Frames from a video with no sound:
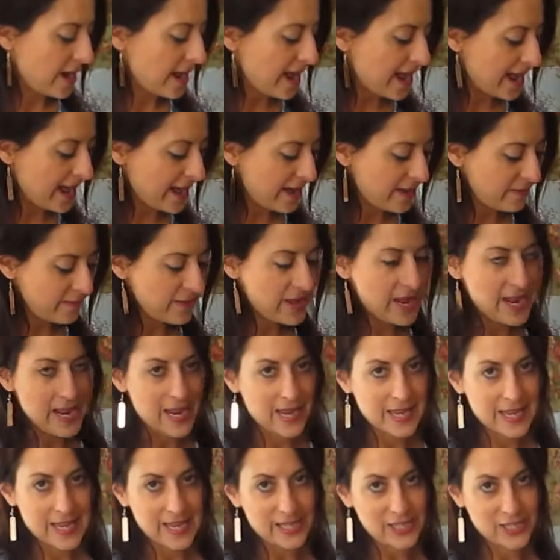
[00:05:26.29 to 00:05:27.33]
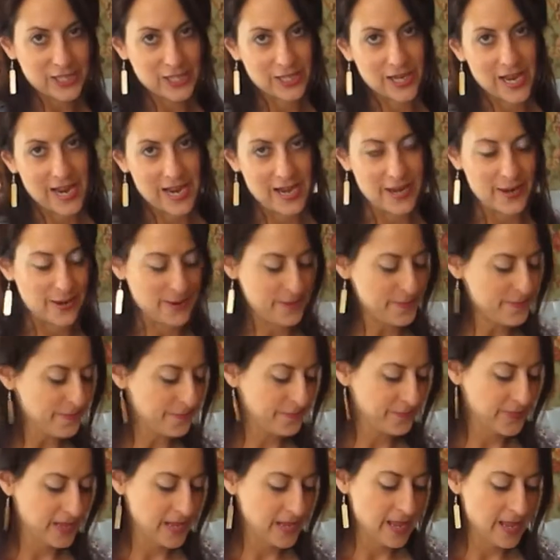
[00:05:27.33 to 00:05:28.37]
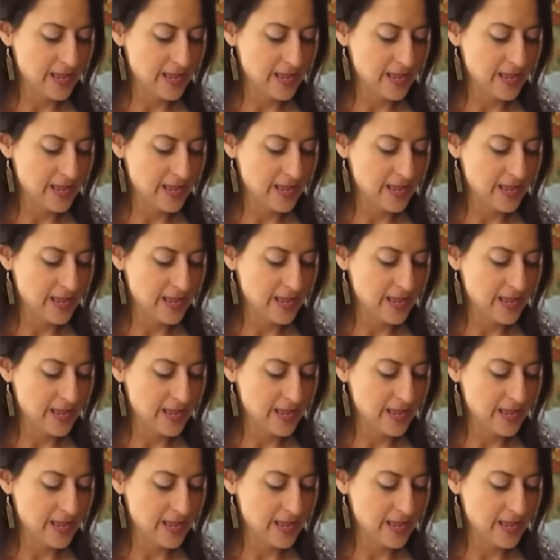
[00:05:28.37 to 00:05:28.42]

have a kitchen item